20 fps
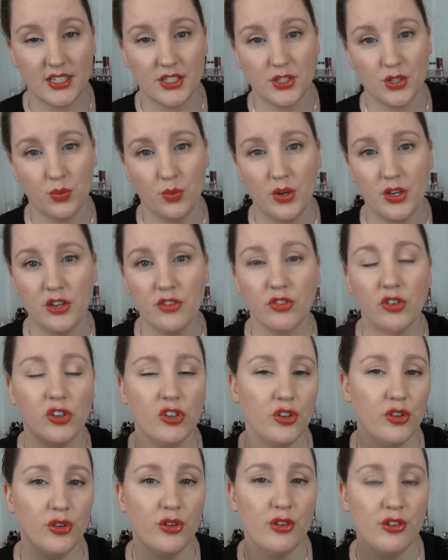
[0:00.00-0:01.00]
So when you've got
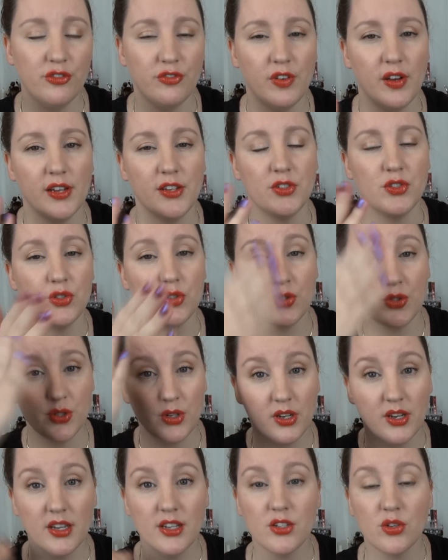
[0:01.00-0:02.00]
it on your face, you
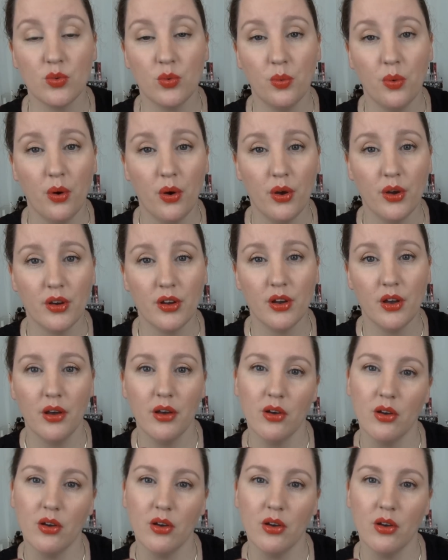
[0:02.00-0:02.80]
do need to work